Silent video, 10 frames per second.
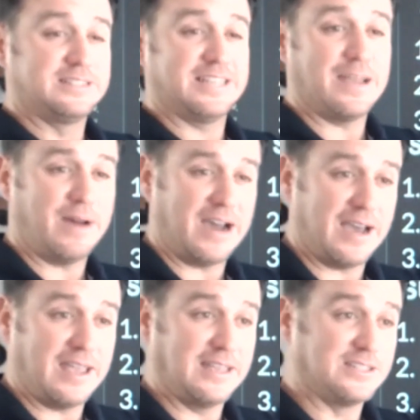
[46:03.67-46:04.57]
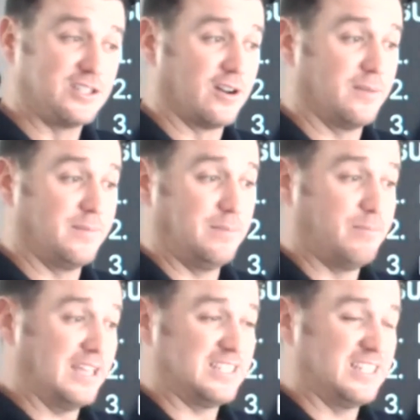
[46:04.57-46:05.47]
Time high is going to be
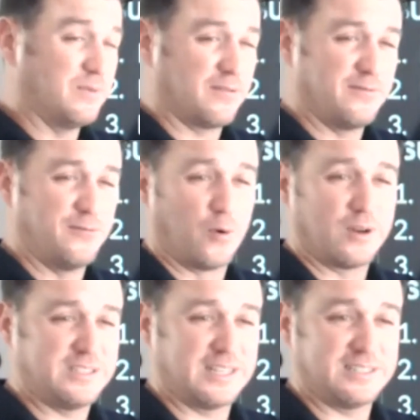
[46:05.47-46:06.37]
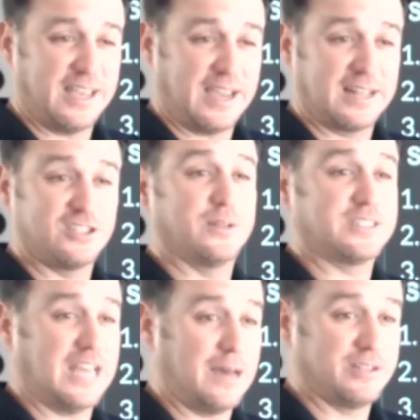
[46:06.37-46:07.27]
based anywhere from four to six seconds to
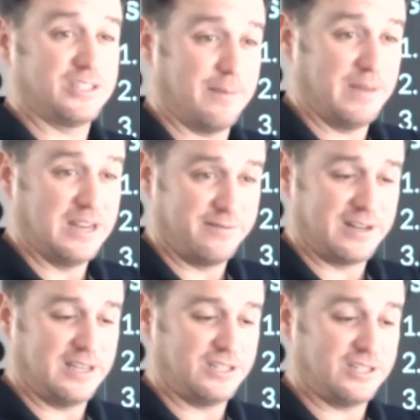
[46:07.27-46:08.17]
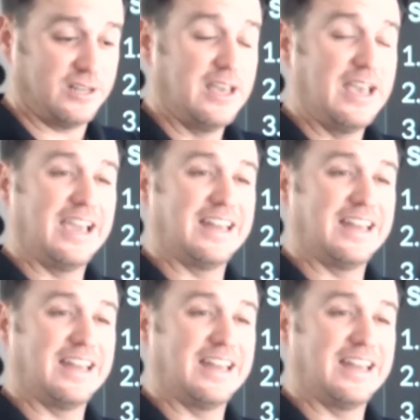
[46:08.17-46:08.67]
establish that minute ventilation.